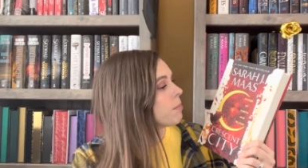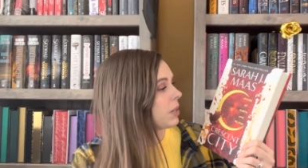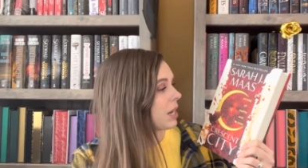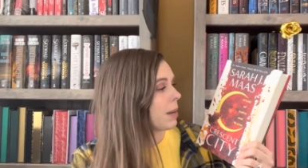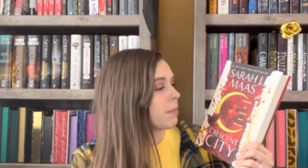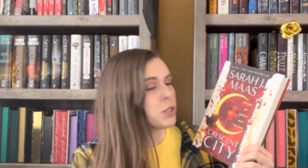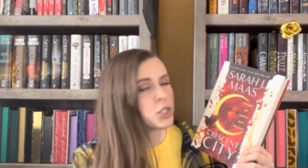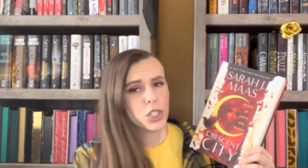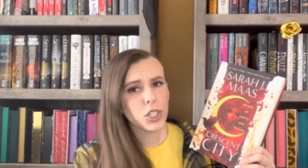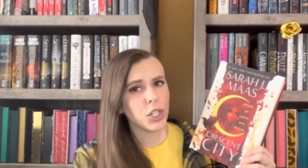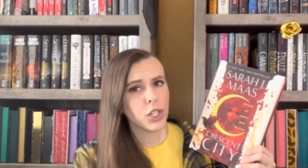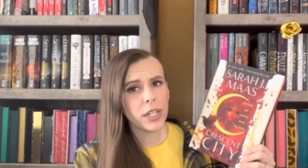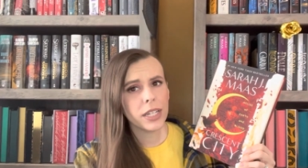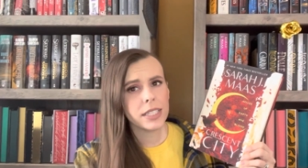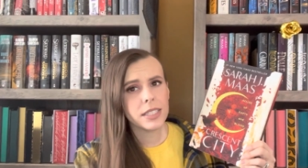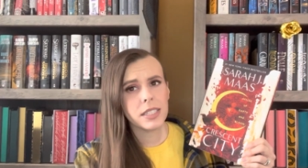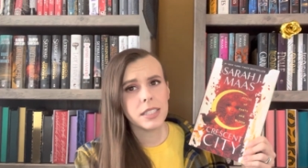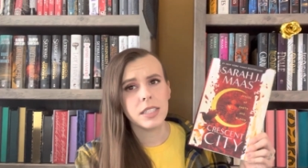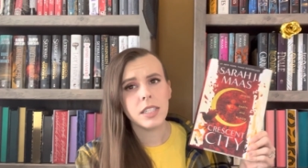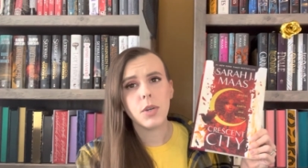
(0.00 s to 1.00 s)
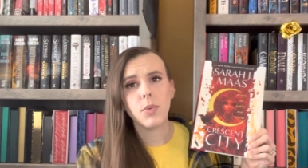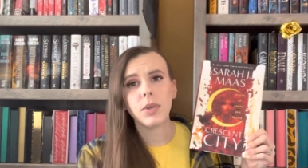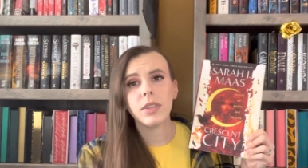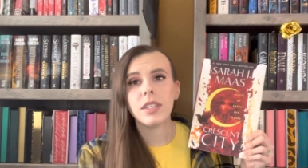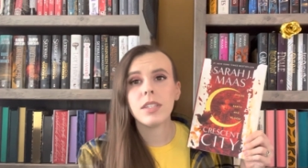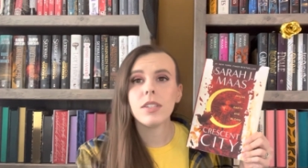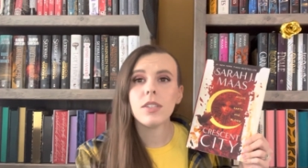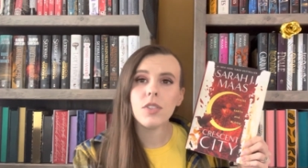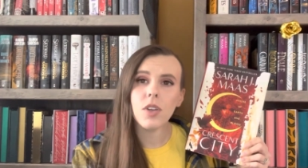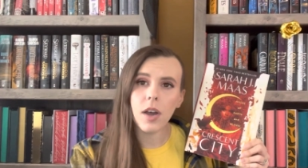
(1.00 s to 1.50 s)
But I'm just curious to see what
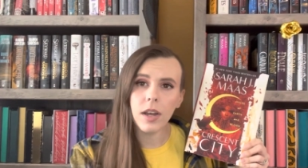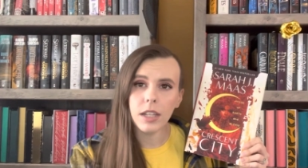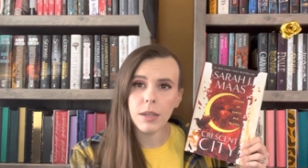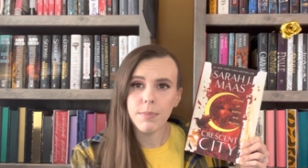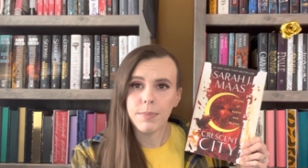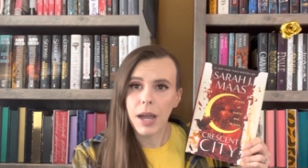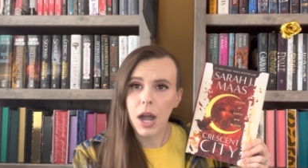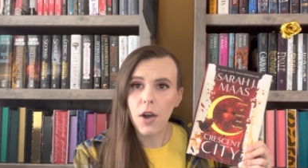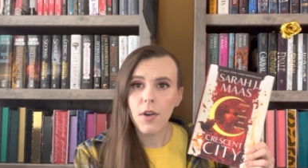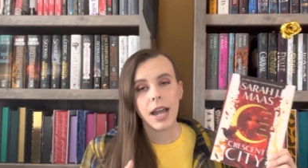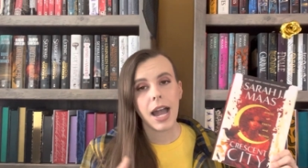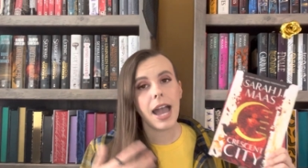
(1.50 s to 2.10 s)
this is all about.